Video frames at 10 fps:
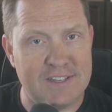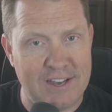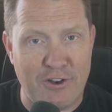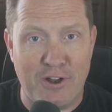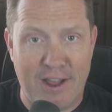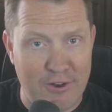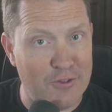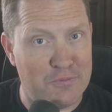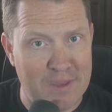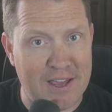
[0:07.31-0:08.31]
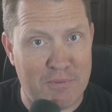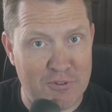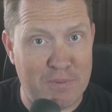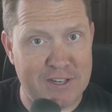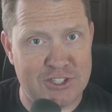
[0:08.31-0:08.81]
Now, I know this may come as
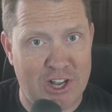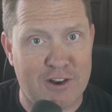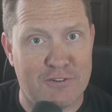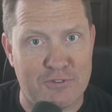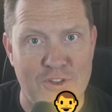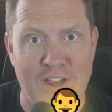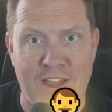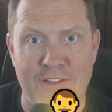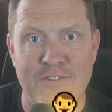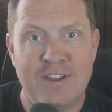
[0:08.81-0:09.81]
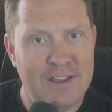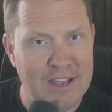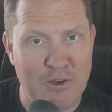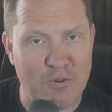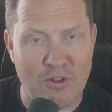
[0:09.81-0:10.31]
a big shocker for you guys.
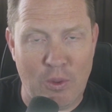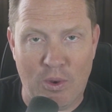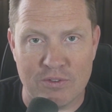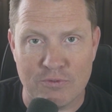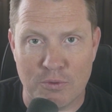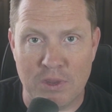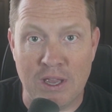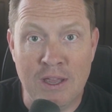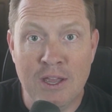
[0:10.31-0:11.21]
It really wasn't for me.